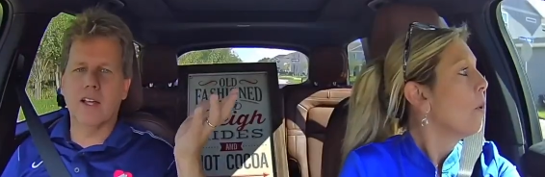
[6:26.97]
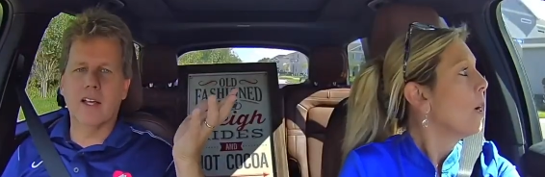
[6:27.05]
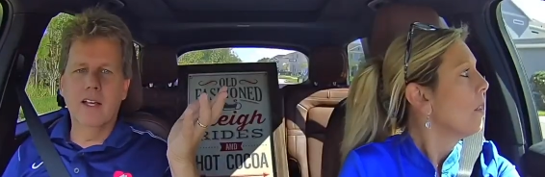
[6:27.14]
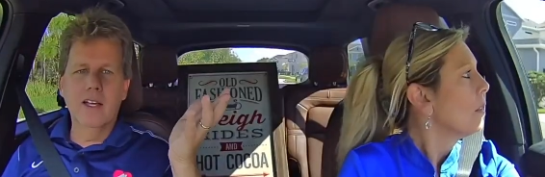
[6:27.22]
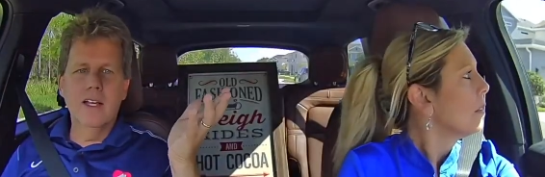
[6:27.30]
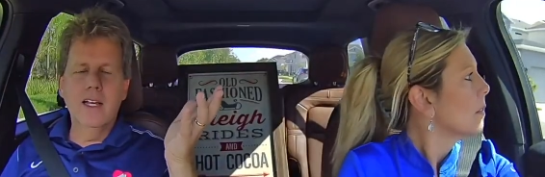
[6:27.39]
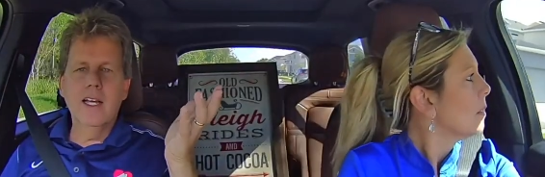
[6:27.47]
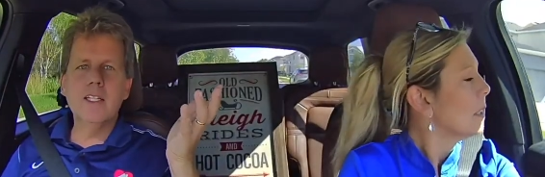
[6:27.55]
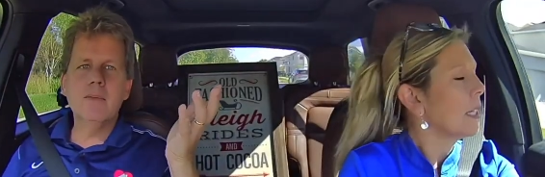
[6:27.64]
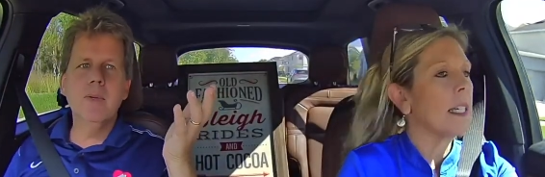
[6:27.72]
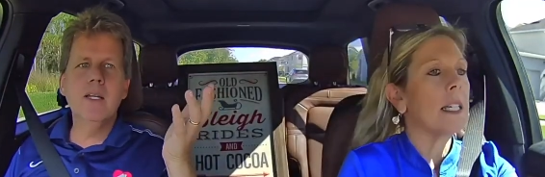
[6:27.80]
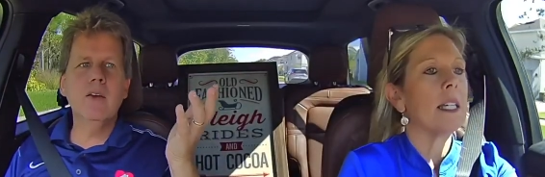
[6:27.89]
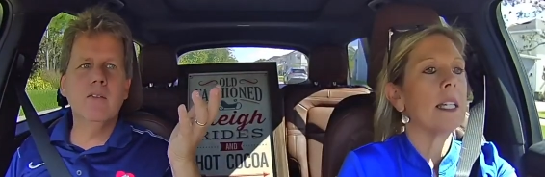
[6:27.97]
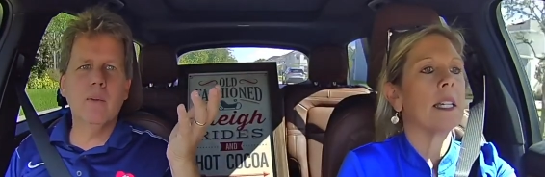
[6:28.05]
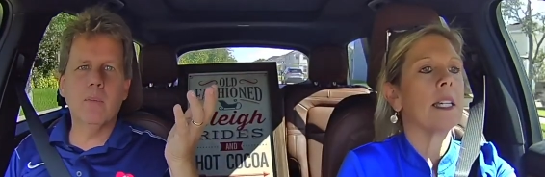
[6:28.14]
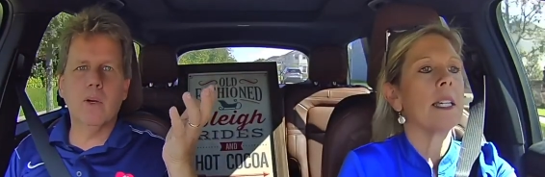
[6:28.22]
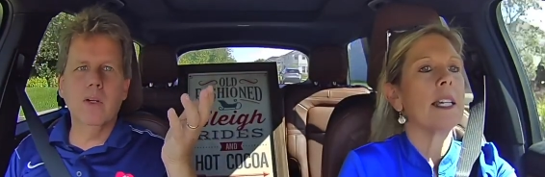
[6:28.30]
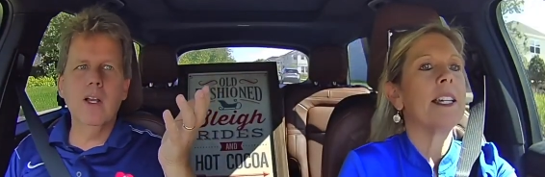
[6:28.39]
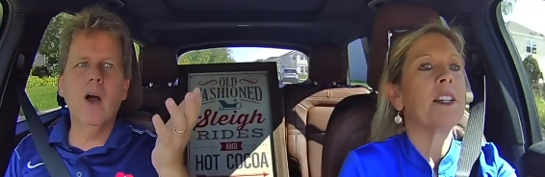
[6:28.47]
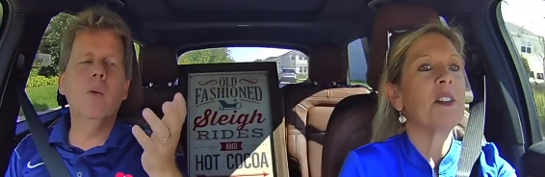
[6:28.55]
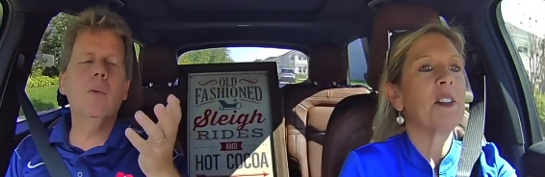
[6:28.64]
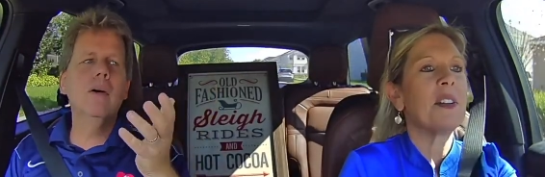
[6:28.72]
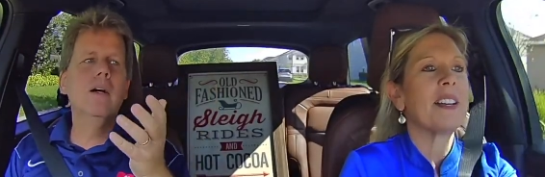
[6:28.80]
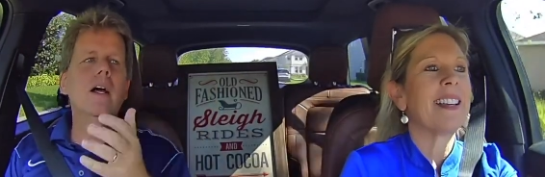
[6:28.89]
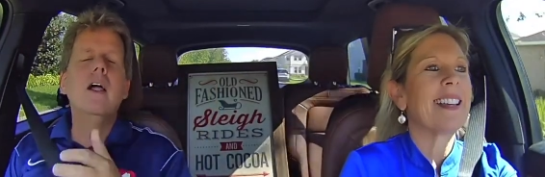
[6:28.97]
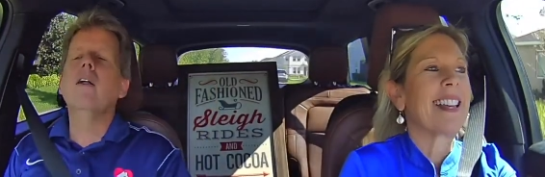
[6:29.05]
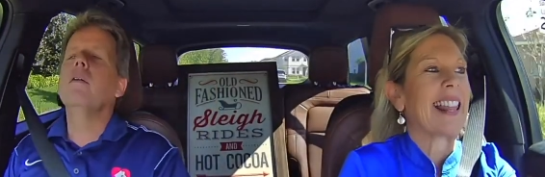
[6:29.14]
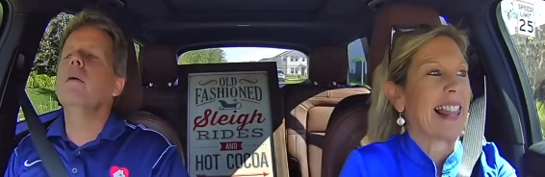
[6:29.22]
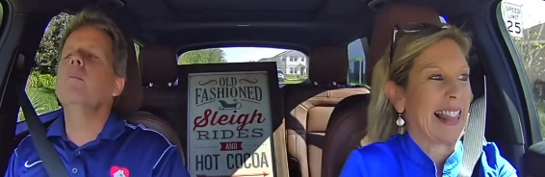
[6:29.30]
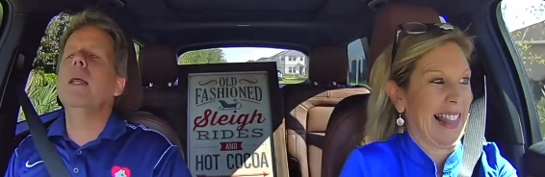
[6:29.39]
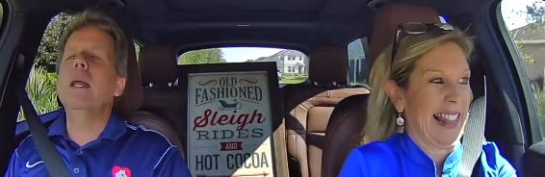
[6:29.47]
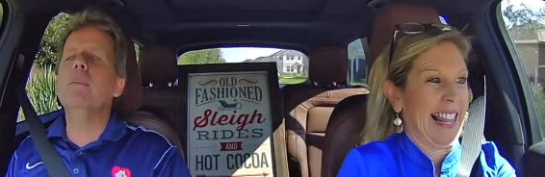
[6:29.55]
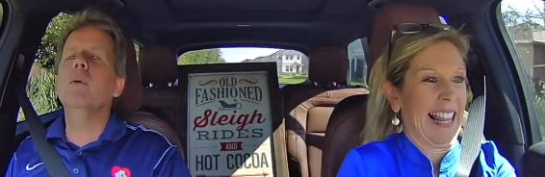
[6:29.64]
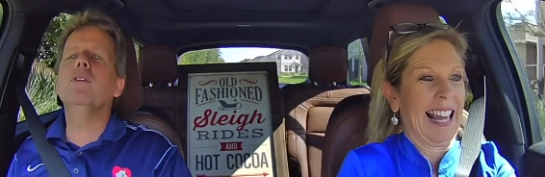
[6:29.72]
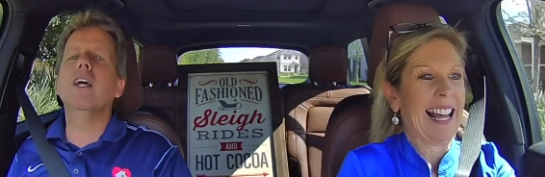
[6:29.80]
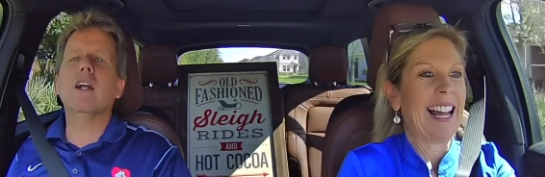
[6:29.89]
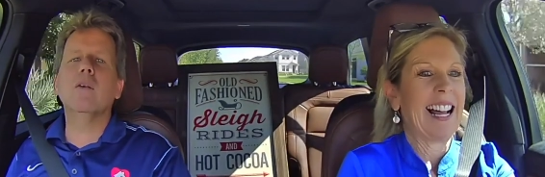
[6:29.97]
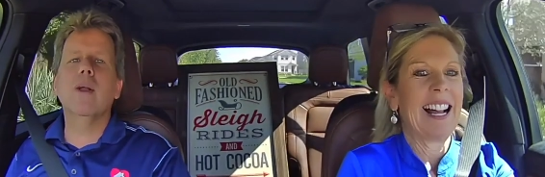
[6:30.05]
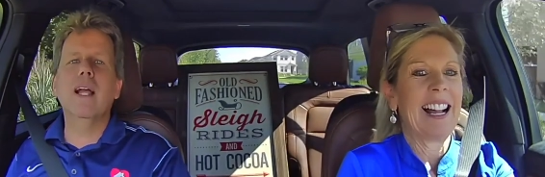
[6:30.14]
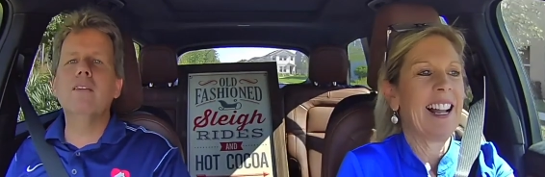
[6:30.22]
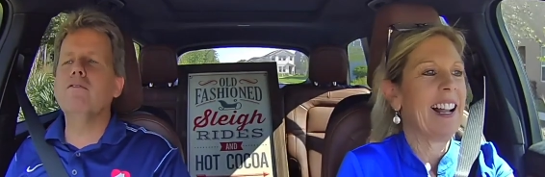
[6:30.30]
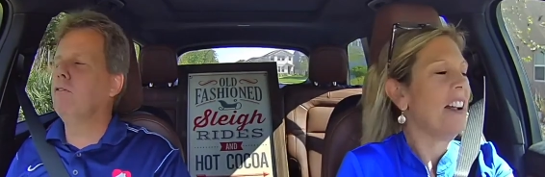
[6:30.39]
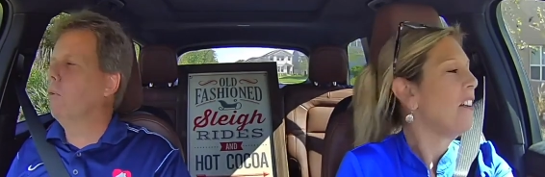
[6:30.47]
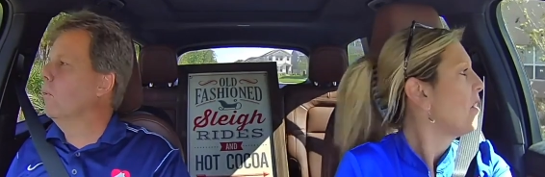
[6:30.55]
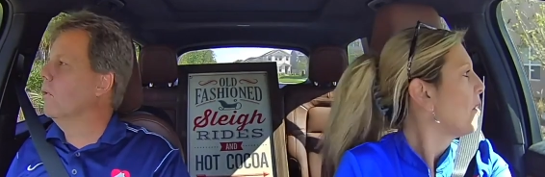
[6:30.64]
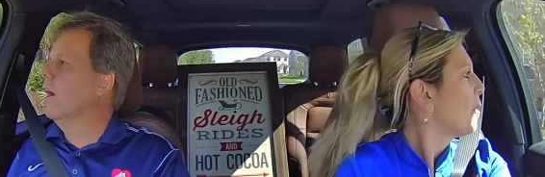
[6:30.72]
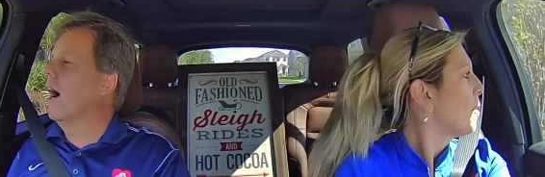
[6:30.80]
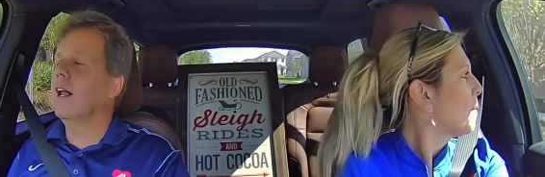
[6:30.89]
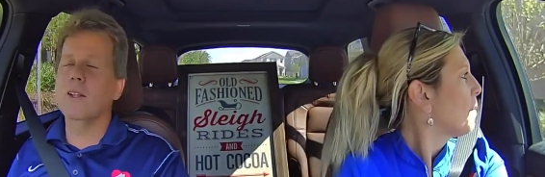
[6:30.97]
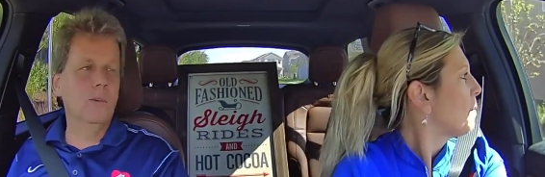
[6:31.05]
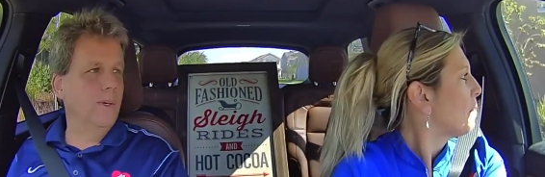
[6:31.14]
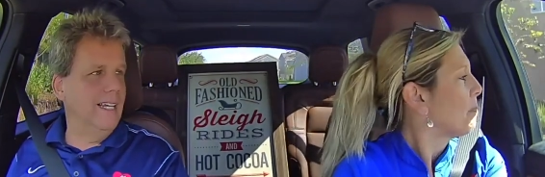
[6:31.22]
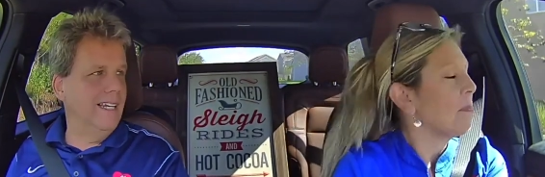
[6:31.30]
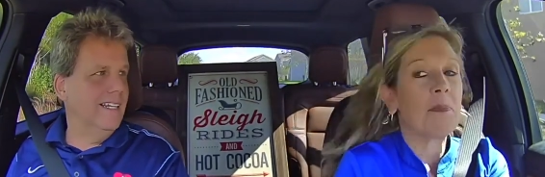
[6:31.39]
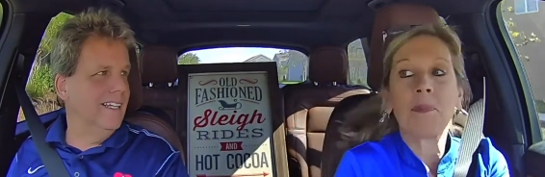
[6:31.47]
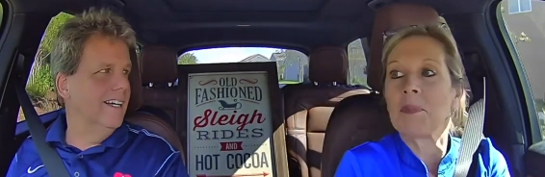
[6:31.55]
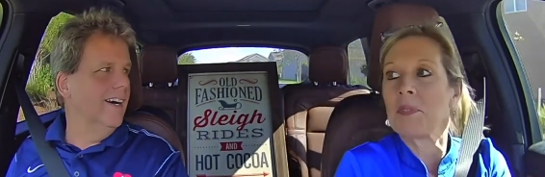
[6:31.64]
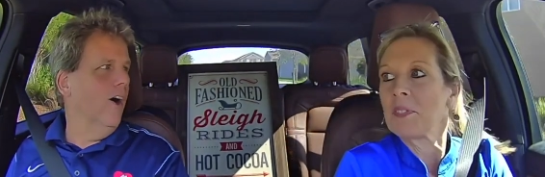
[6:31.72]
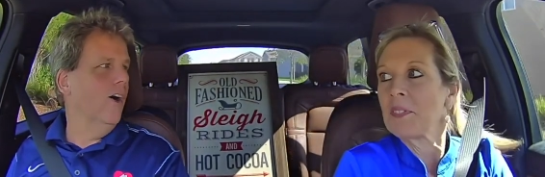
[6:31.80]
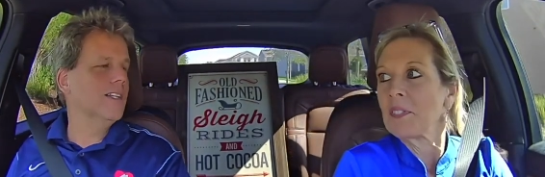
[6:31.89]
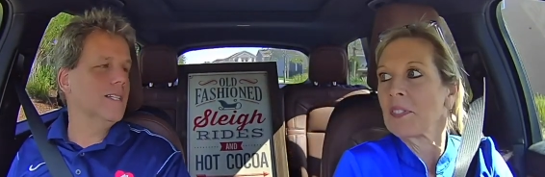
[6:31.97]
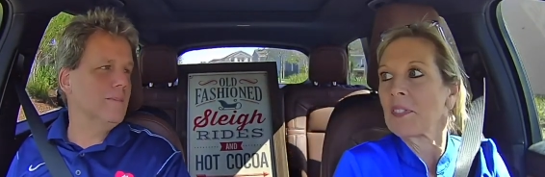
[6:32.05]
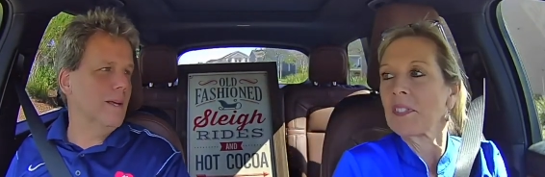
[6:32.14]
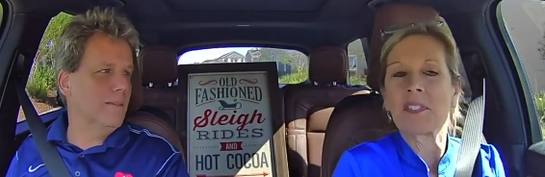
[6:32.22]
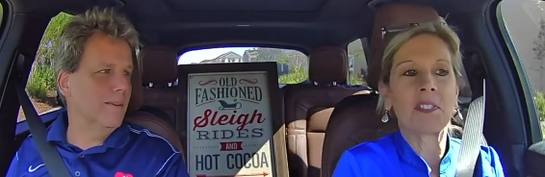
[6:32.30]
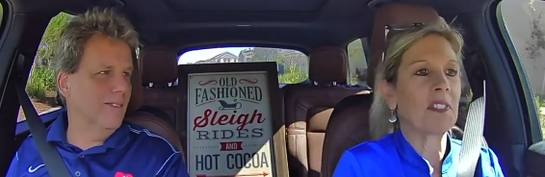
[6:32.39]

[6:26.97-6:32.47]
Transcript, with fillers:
Speaker 1: Well, it's mid-November. It, no, People decorate for Halloween on September